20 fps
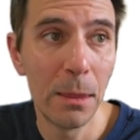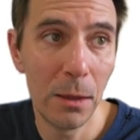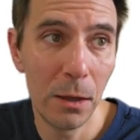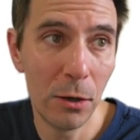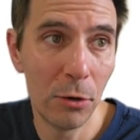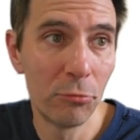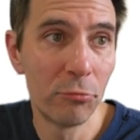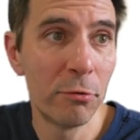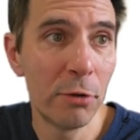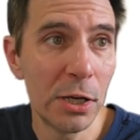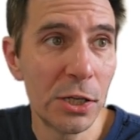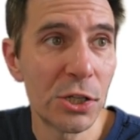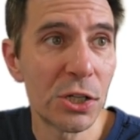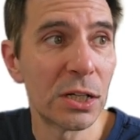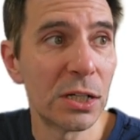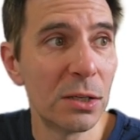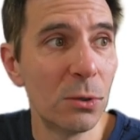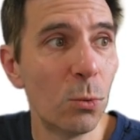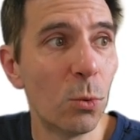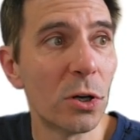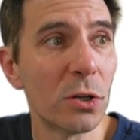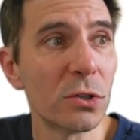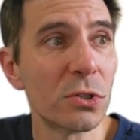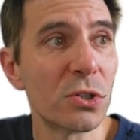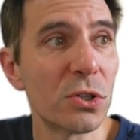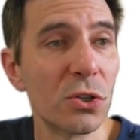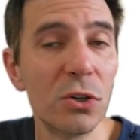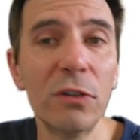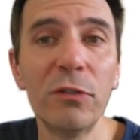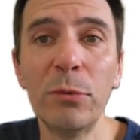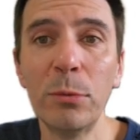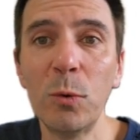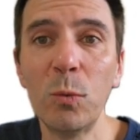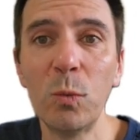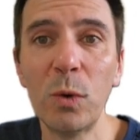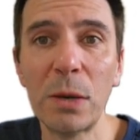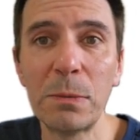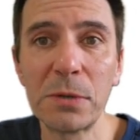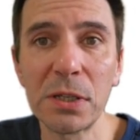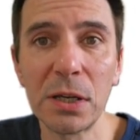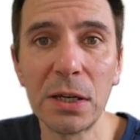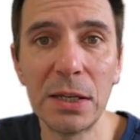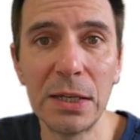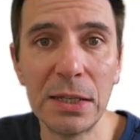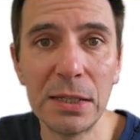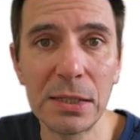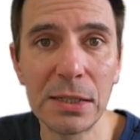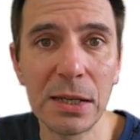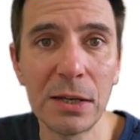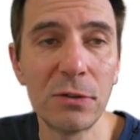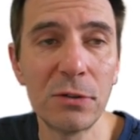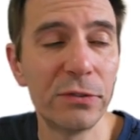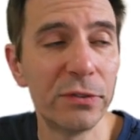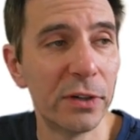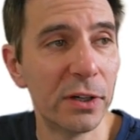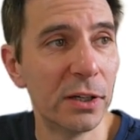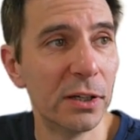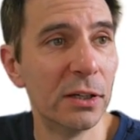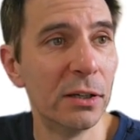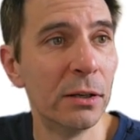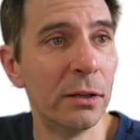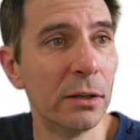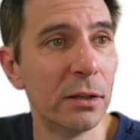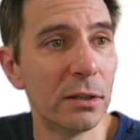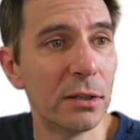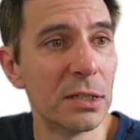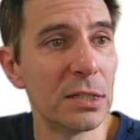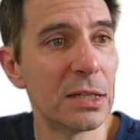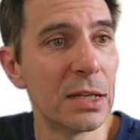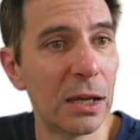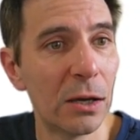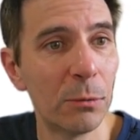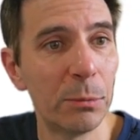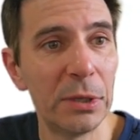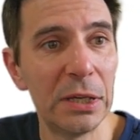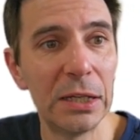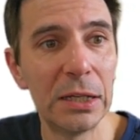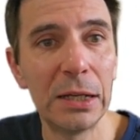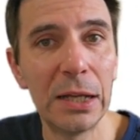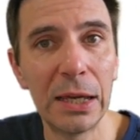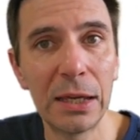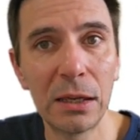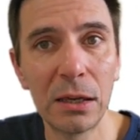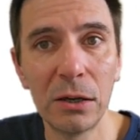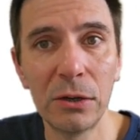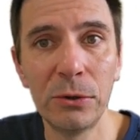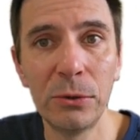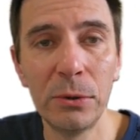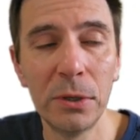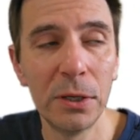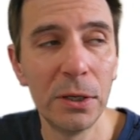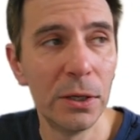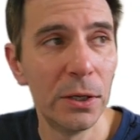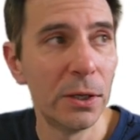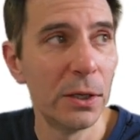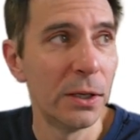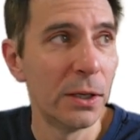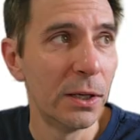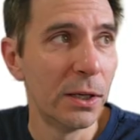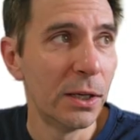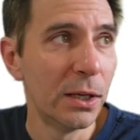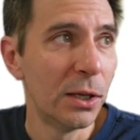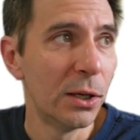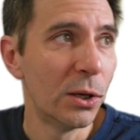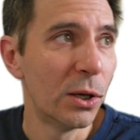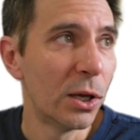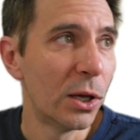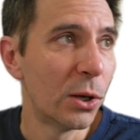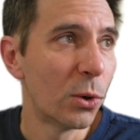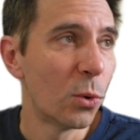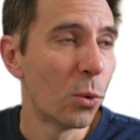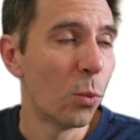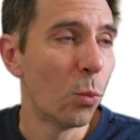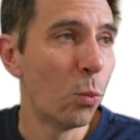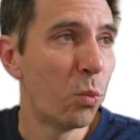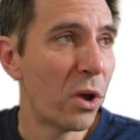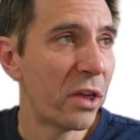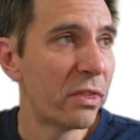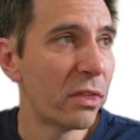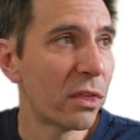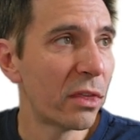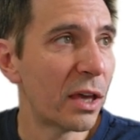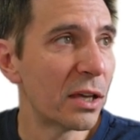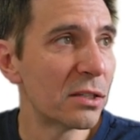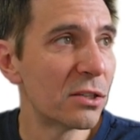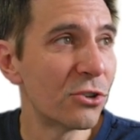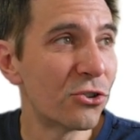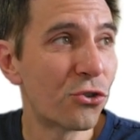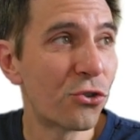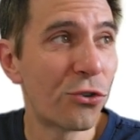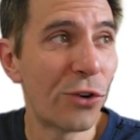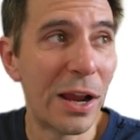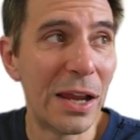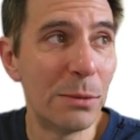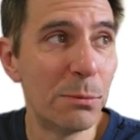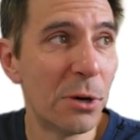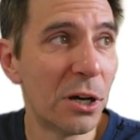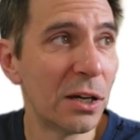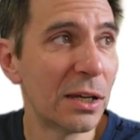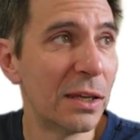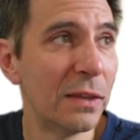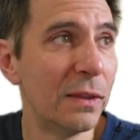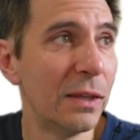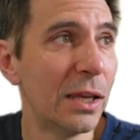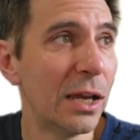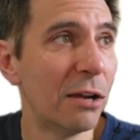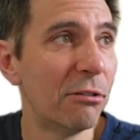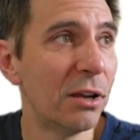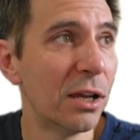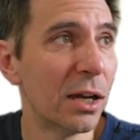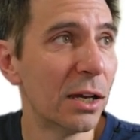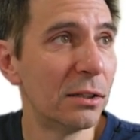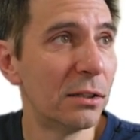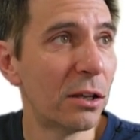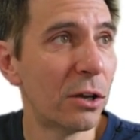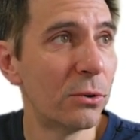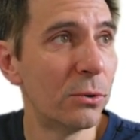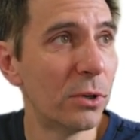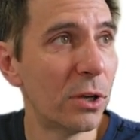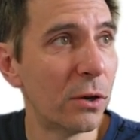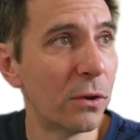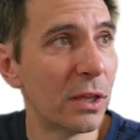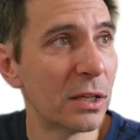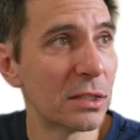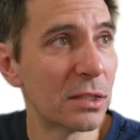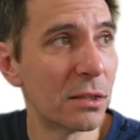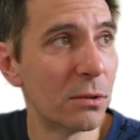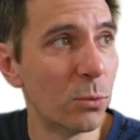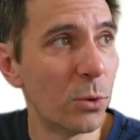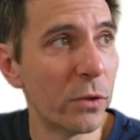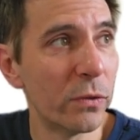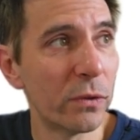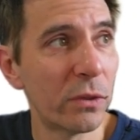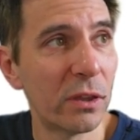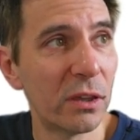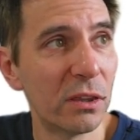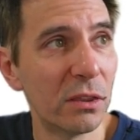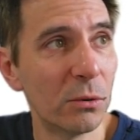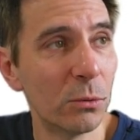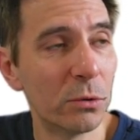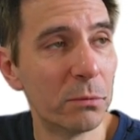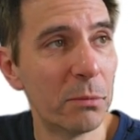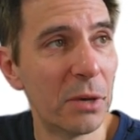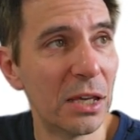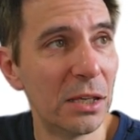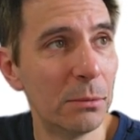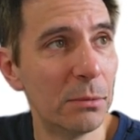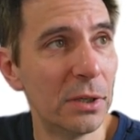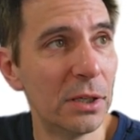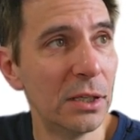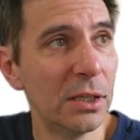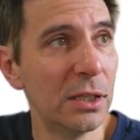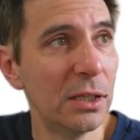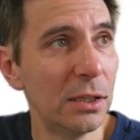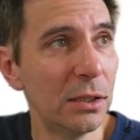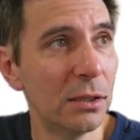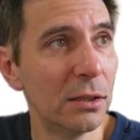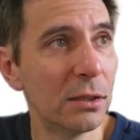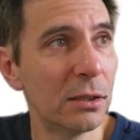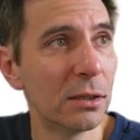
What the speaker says: originally was a government website itself and is now being let go. Whether that's a trademark in the area, I don't know. That's the one thing that would make me